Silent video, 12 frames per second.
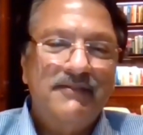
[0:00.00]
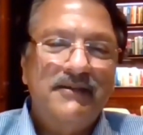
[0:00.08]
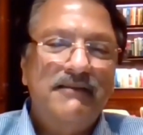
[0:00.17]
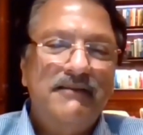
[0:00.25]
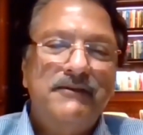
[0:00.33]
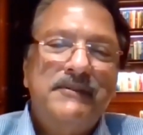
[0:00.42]

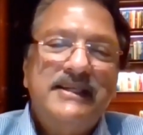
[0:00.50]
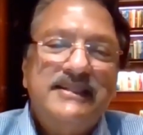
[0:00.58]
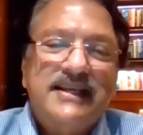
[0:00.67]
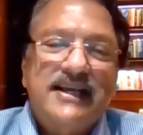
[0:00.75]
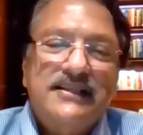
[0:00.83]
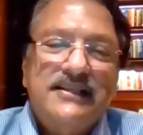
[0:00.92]
everybody
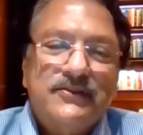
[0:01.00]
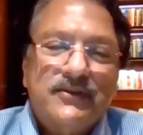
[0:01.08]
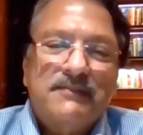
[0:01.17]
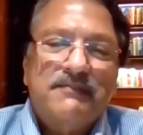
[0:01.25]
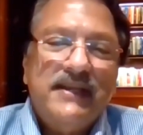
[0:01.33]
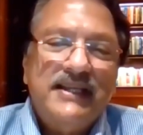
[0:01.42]
says it
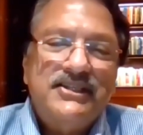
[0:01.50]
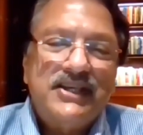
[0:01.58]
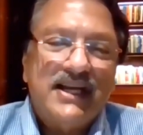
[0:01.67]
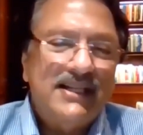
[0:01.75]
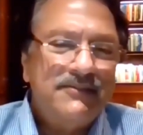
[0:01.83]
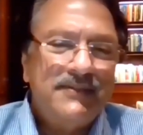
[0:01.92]
was a big
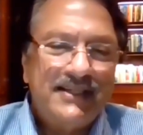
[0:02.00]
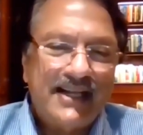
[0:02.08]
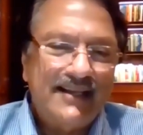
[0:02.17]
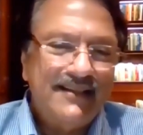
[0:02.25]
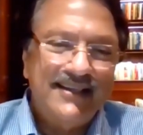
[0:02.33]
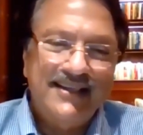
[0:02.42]
challenge, but
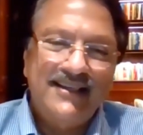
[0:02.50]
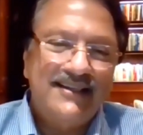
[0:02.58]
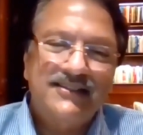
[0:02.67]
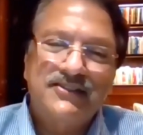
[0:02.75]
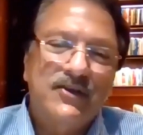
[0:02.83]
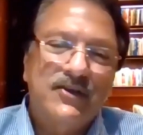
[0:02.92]
I think
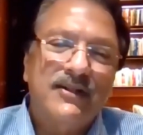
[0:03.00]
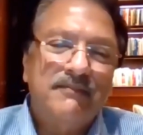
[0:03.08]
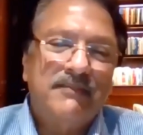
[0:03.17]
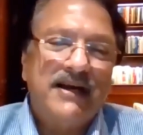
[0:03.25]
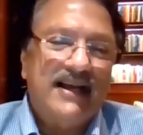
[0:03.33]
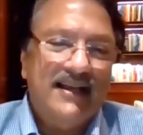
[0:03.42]
it's
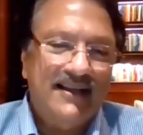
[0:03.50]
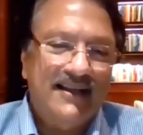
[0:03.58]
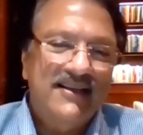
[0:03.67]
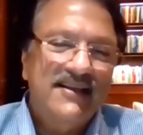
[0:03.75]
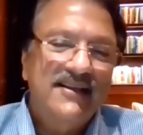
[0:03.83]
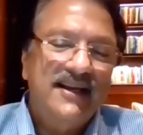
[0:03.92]
gone
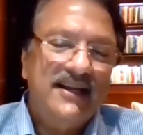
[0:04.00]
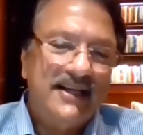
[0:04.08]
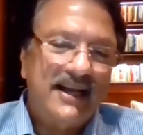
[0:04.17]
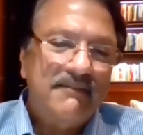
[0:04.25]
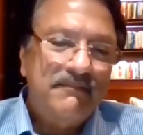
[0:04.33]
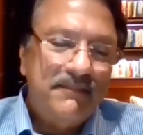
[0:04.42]
by.
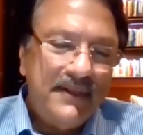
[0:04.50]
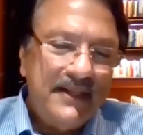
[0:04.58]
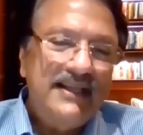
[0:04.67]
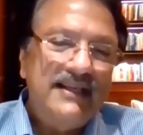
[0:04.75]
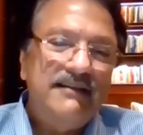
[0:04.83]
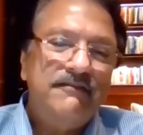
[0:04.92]
And I
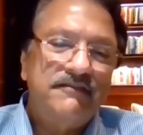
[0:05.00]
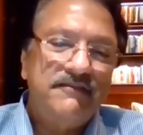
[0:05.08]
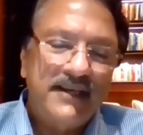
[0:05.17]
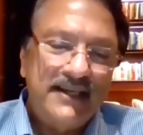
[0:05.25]
believe